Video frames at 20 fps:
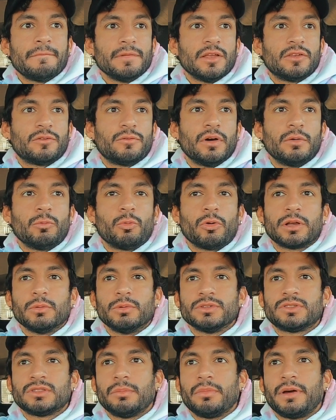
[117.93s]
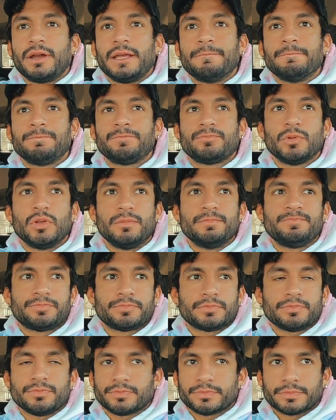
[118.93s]
It's fun working with somebody
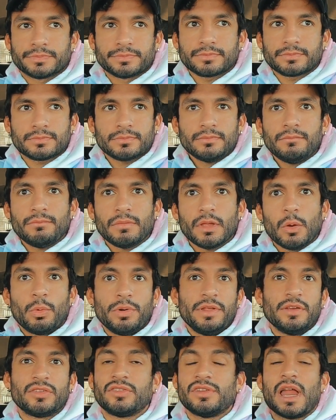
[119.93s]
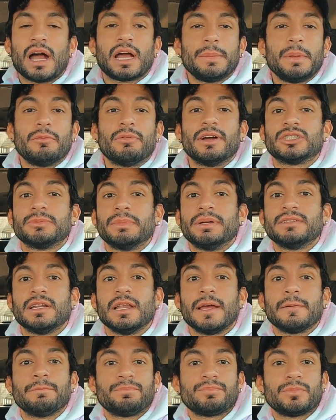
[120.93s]
when this is not going to be regimented.
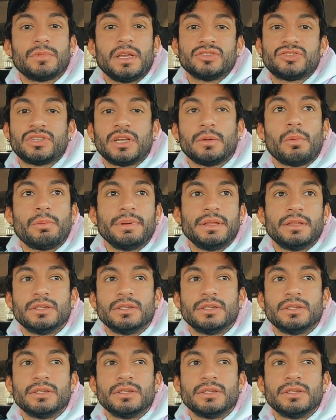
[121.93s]
Like yesterday when we